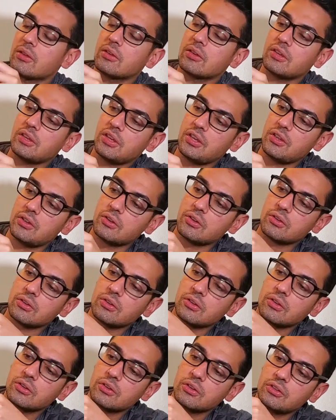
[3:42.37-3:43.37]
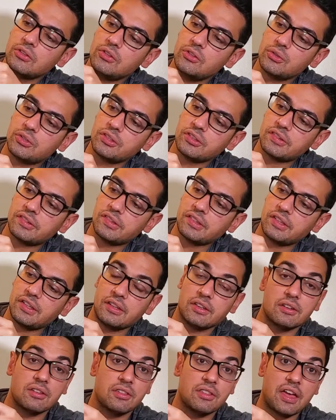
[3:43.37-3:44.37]
Here you can
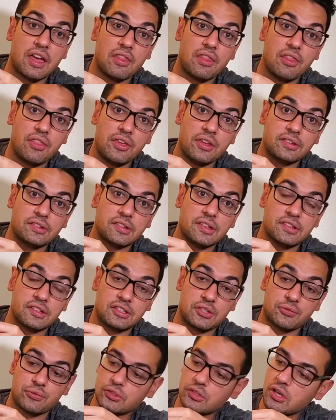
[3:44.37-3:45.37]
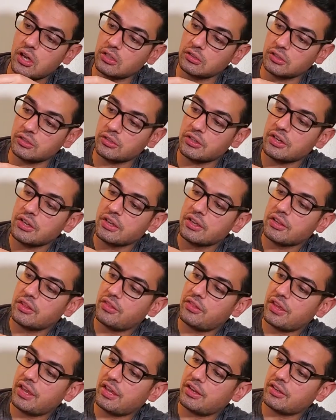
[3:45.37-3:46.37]
see that this is a different color
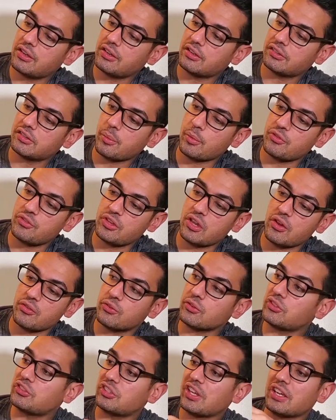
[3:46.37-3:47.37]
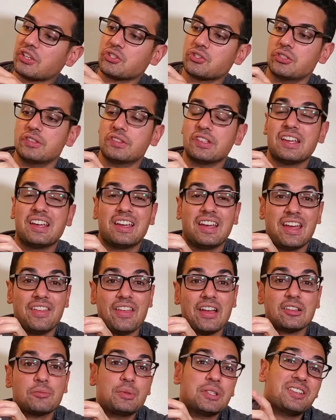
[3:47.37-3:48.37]
than some of the other sections, and
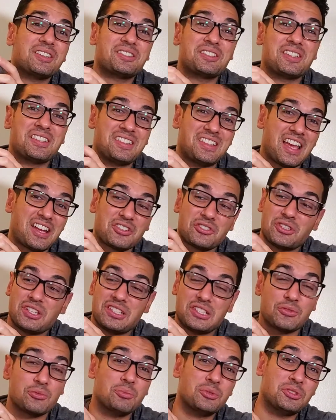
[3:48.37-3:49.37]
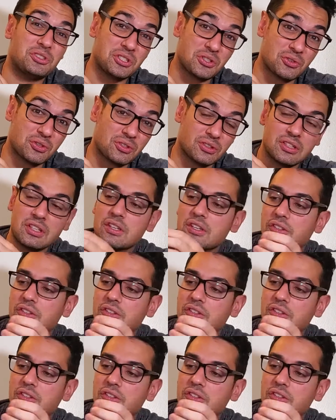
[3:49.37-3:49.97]
that's because this is actually a different material.